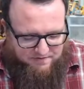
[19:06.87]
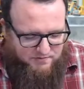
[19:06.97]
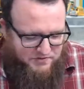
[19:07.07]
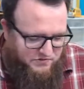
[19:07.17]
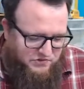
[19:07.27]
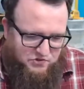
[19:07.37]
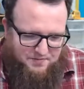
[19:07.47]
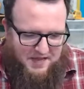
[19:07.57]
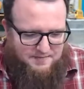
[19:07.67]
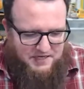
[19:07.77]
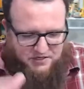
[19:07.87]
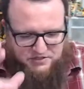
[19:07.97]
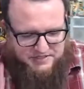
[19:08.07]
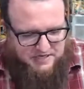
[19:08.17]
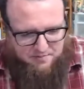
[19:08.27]
If I was using Streamlabs, I could
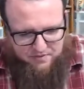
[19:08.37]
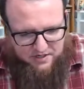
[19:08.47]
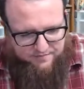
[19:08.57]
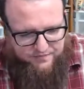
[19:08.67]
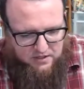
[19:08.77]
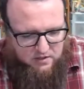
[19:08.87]
just set up a